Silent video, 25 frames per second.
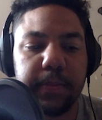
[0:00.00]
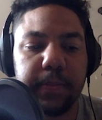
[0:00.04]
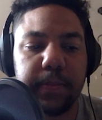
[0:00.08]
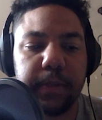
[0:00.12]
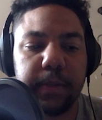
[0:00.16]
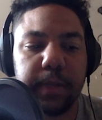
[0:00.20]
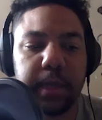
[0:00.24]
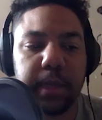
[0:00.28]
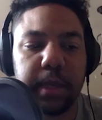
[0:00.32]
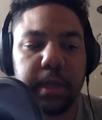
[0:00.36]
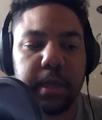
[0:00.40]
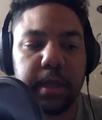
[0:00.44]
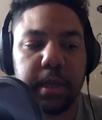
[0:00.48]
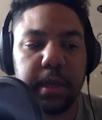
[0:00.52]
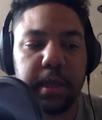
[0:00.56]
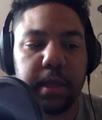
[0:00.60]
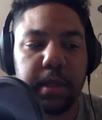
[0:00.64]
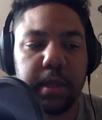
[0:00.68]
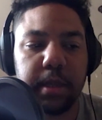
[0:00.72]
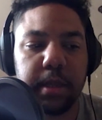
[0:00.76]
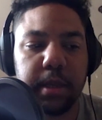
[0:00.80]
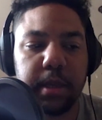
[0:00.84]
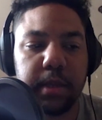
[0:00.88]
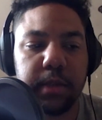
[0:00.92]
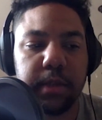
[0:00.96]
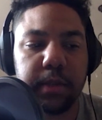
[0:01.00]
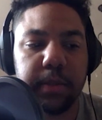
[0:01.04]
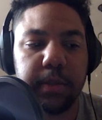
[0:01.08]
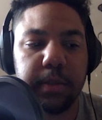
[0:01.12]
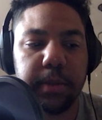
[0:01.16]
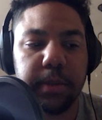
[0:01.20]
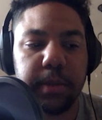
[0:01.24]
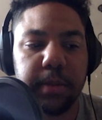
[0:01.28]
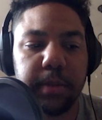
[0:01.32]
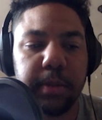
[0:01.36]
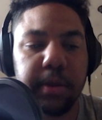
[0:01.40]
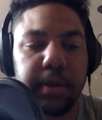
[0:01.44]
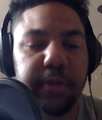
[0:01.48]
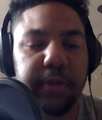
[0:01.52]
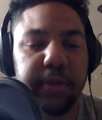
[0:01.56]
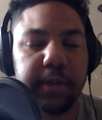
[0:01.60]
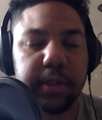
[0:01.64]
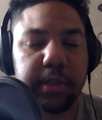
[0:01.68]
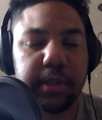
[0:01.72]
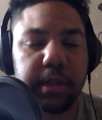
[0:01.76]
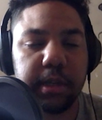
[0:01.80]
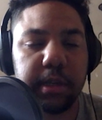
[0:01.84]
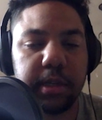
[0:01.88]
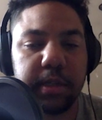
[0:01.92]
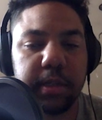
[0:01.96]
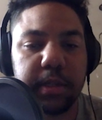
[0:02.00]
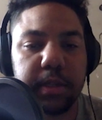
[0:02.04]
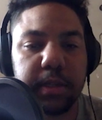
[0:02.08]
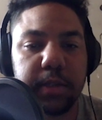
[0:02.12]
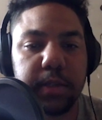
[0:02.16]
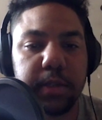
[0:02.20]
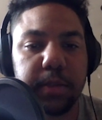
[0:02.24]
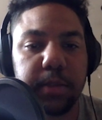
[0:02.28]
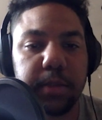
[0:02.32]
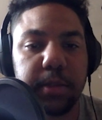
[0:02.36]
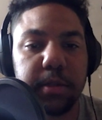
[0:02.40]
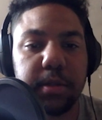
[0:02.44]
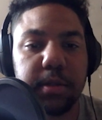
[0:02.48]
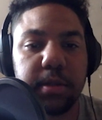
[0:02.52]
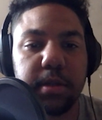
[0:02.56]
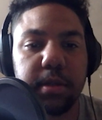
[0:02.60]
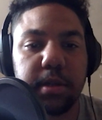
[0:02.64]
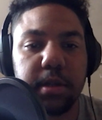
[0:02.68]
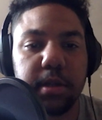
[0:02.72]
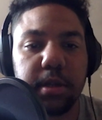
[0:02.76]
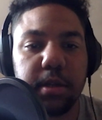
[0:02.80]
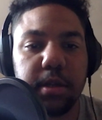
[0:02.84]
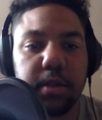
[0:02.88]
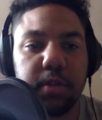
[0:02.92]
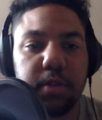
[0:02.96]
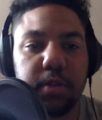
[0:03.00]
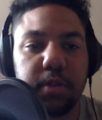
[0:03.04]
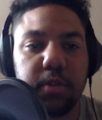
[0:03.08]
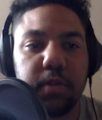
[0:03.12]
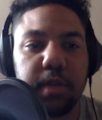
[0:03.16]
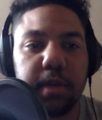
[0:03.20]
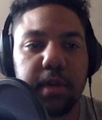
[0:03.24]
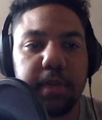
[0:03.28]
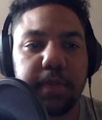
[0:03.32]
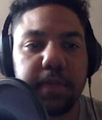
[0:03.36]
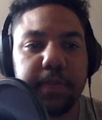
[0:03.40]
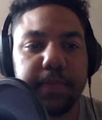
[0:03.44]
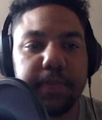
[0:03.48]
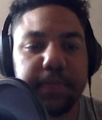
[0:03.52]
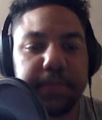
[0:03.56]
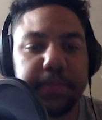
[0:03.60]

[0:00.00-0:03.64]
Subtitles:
today, that is a perfect kind of testament to that.